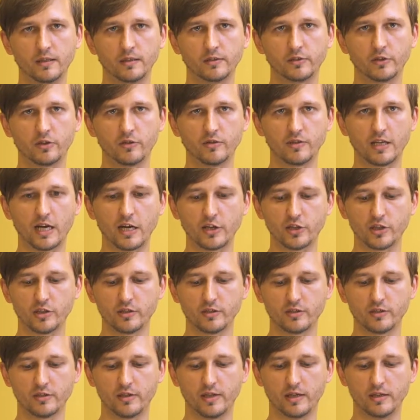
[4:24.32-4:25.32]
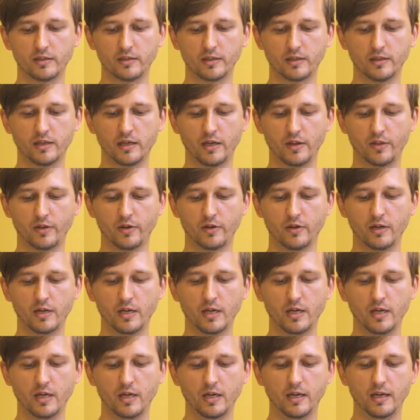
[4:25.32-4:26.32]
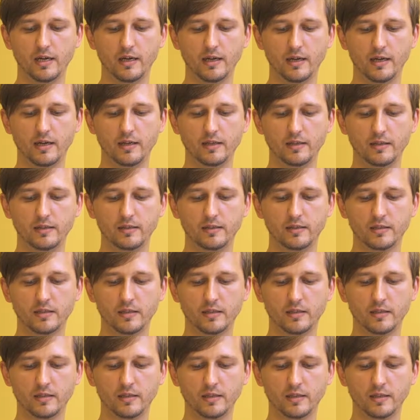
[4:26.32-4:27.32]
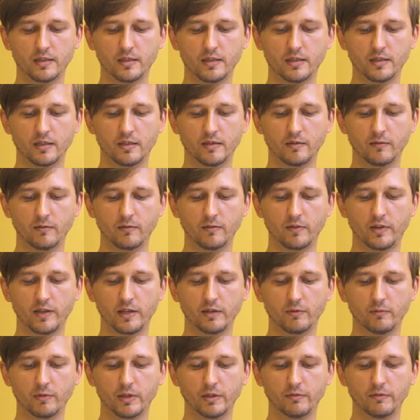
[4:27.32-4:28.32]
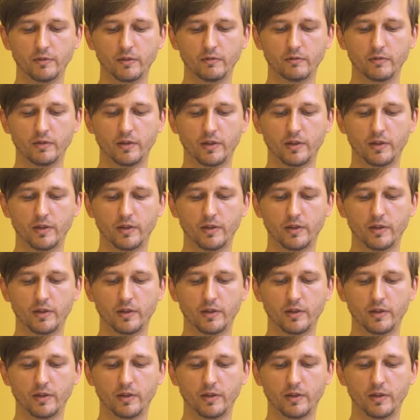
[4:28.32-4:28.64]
transactions than another, and then when